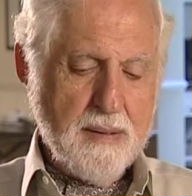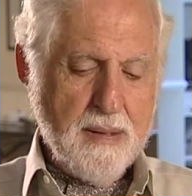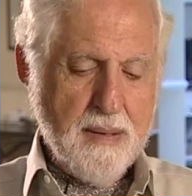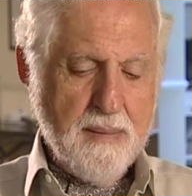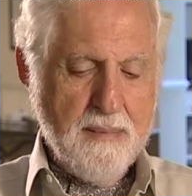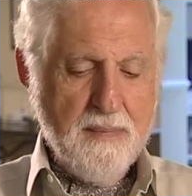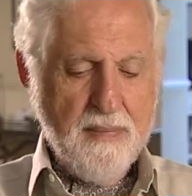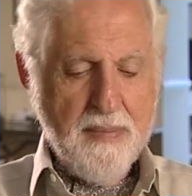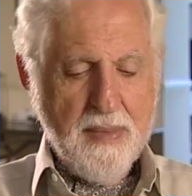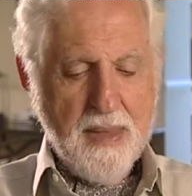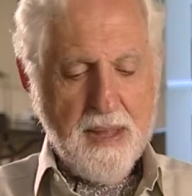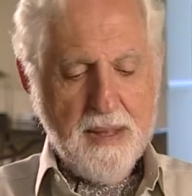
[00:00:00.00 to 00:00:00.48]

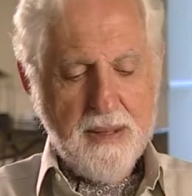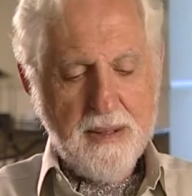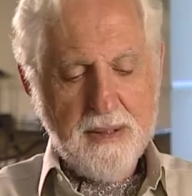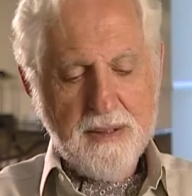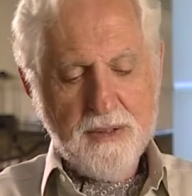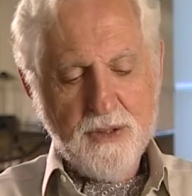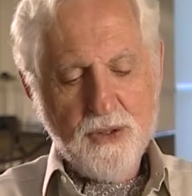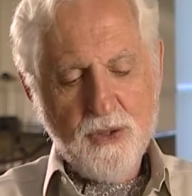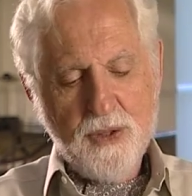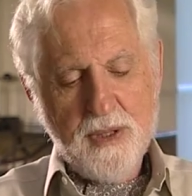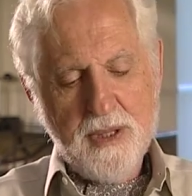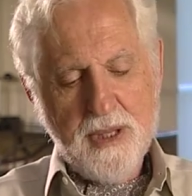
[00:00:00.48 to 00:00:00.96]

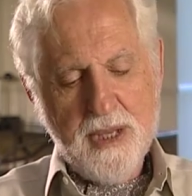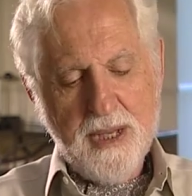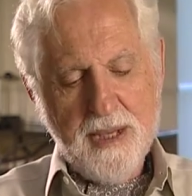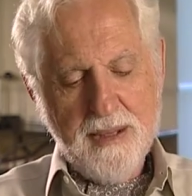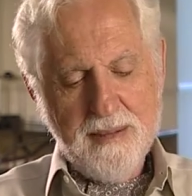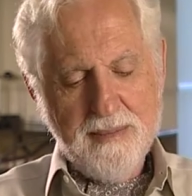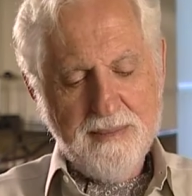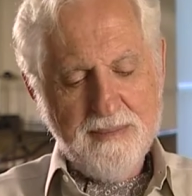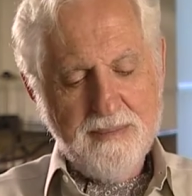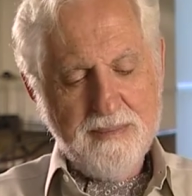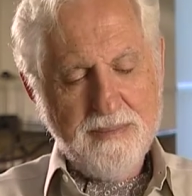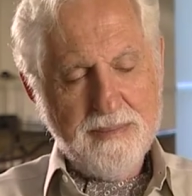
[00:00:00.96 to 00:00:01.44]
Yeah. So
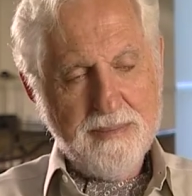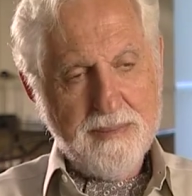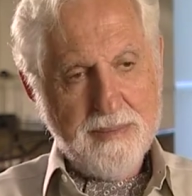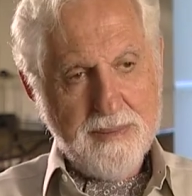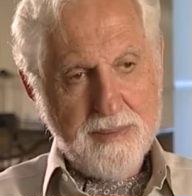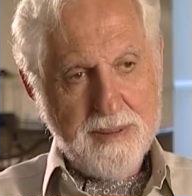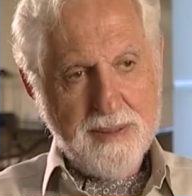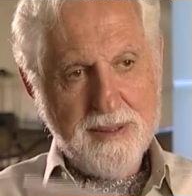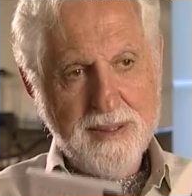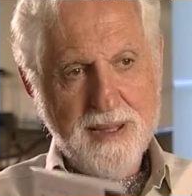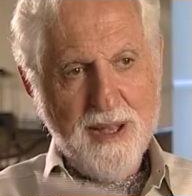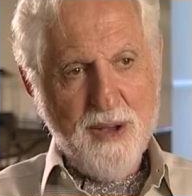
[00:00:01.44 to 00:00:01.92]
there,
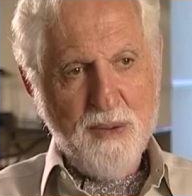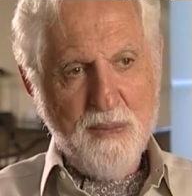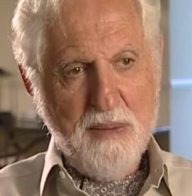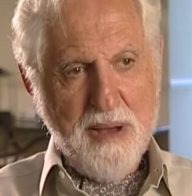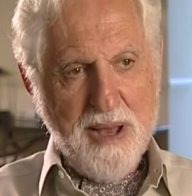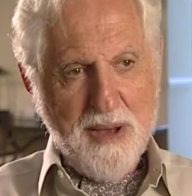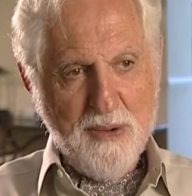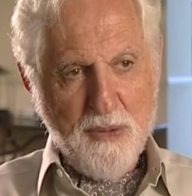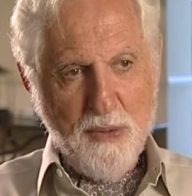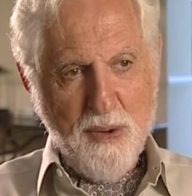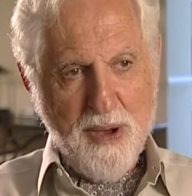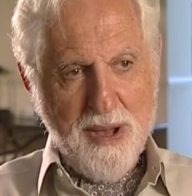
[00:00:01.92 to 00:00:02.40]
it's now
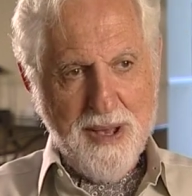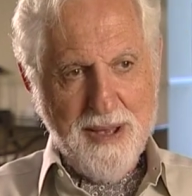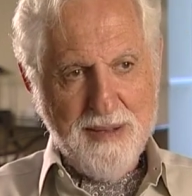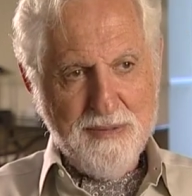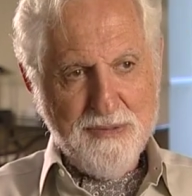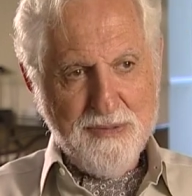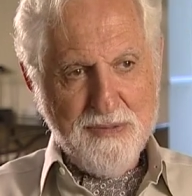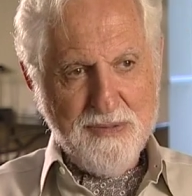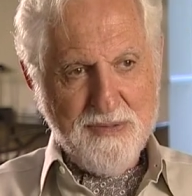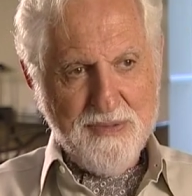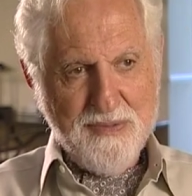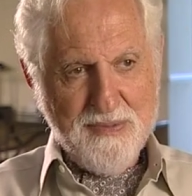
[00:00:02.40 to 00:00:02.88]
my
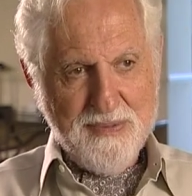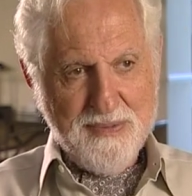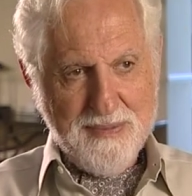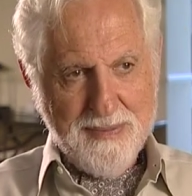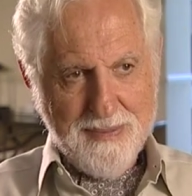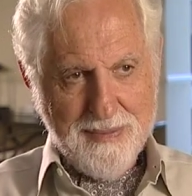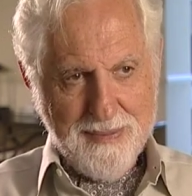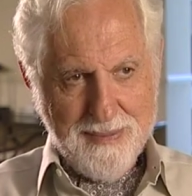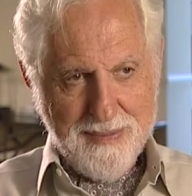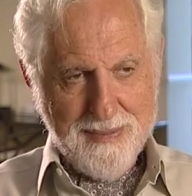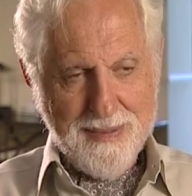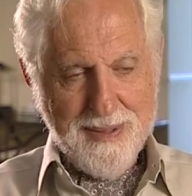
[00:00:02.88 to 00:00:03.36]

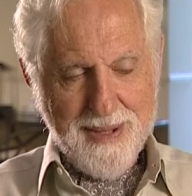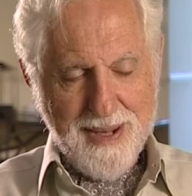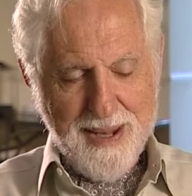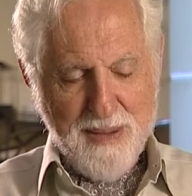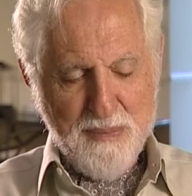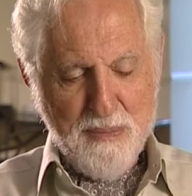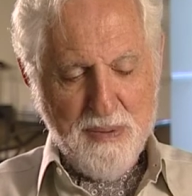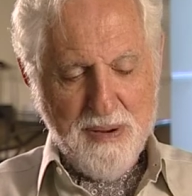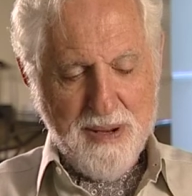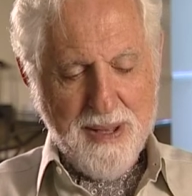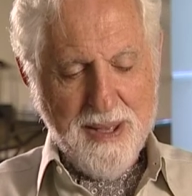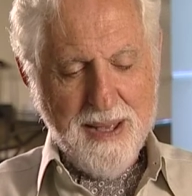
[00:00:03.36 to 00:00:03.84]
wife
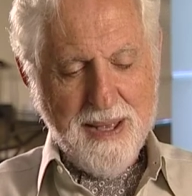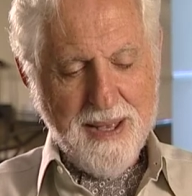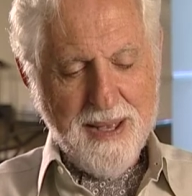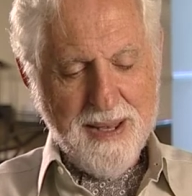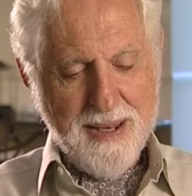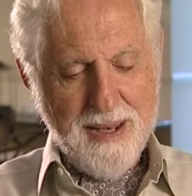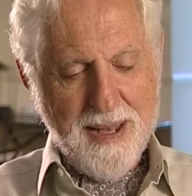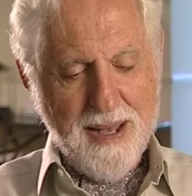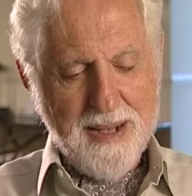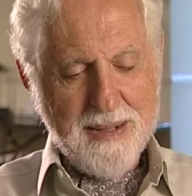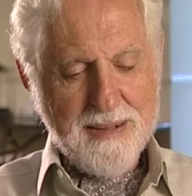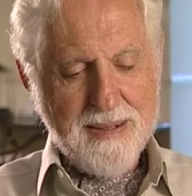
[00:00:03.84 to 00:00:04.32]
I'm
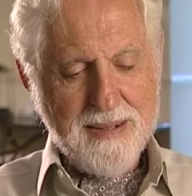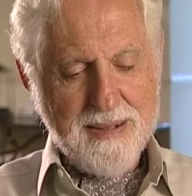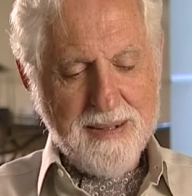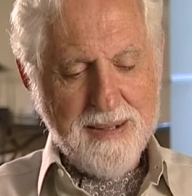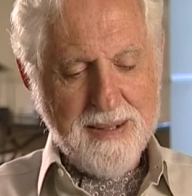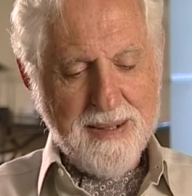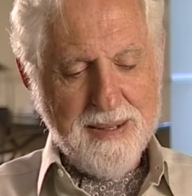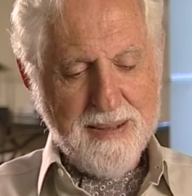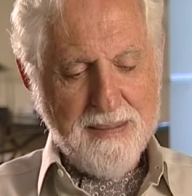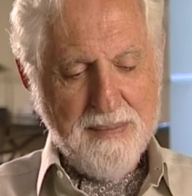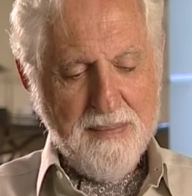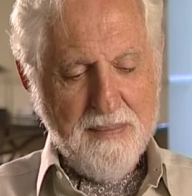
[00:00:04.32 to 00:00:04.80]
playing. Not
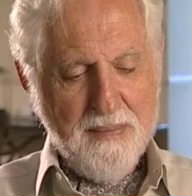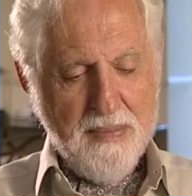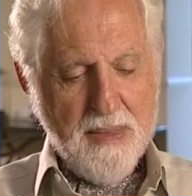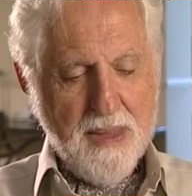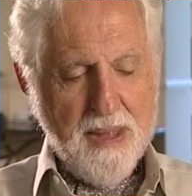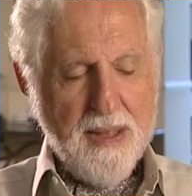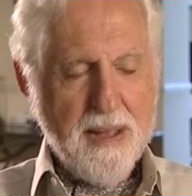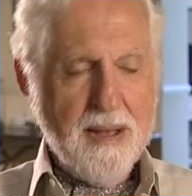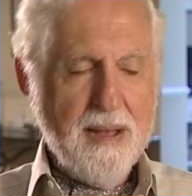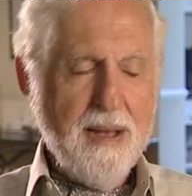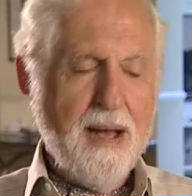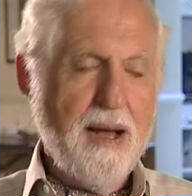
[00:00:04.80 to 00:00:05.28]
uh,
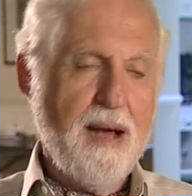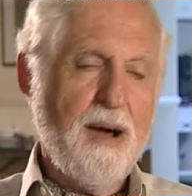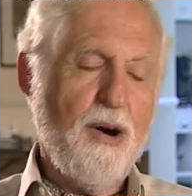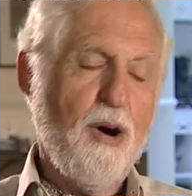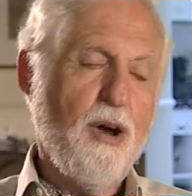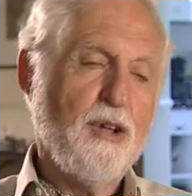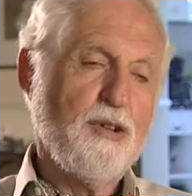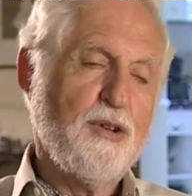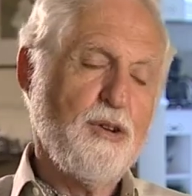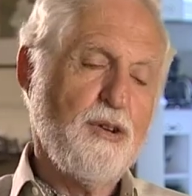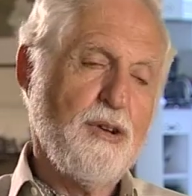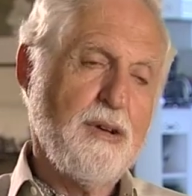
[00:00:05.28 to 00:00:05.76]
I
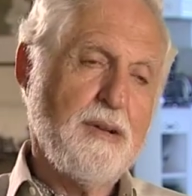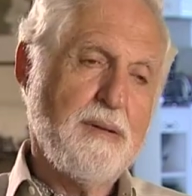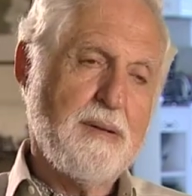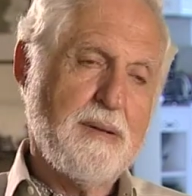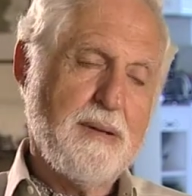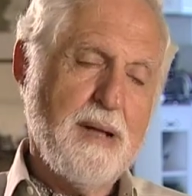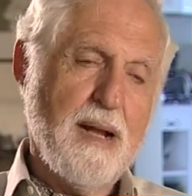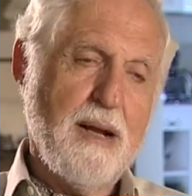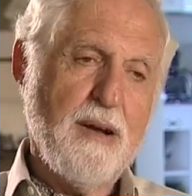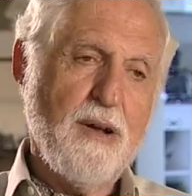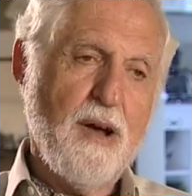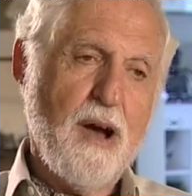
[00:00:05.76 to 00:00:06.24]
ought to
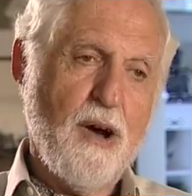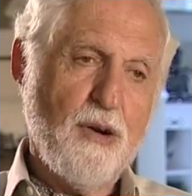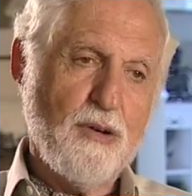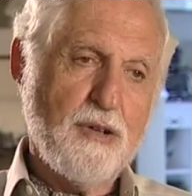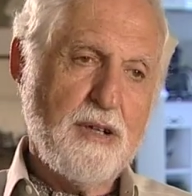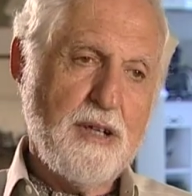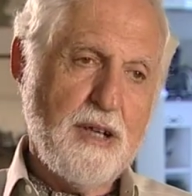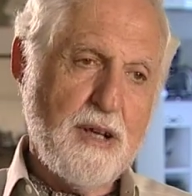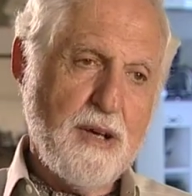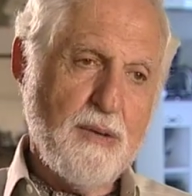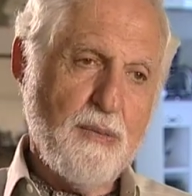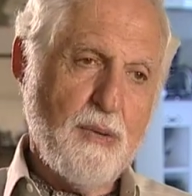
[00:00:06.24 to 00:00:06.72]
tell her how
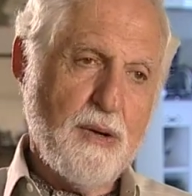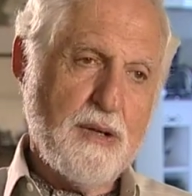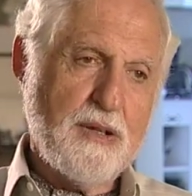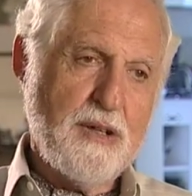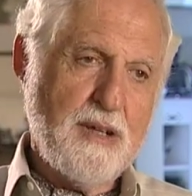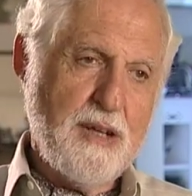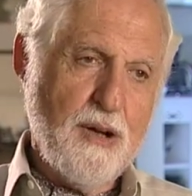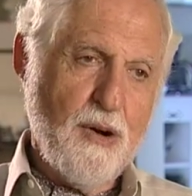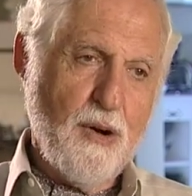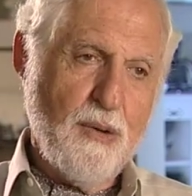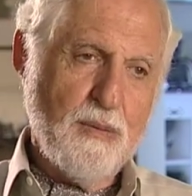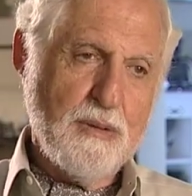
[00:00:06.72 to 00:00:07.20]
she, what
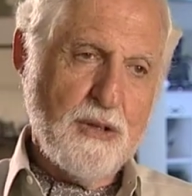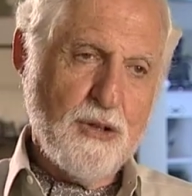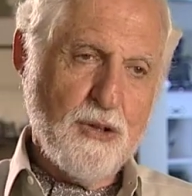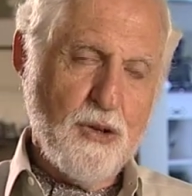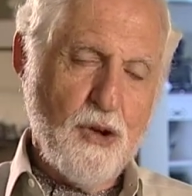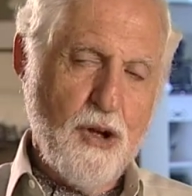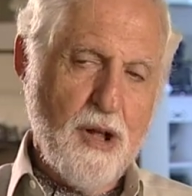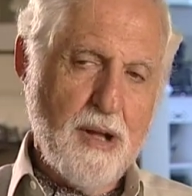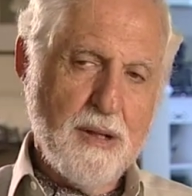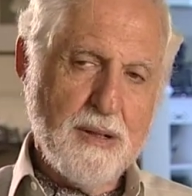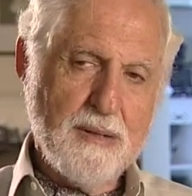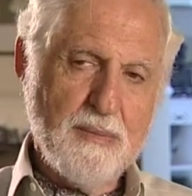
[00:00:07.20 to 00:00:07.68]
she always
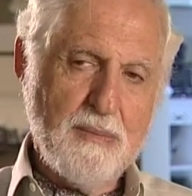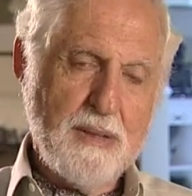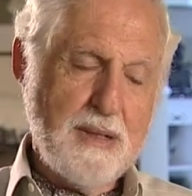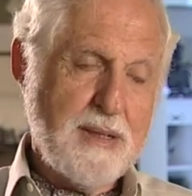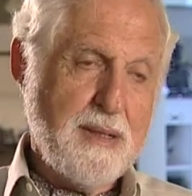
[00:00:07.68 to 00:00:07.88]
calls me.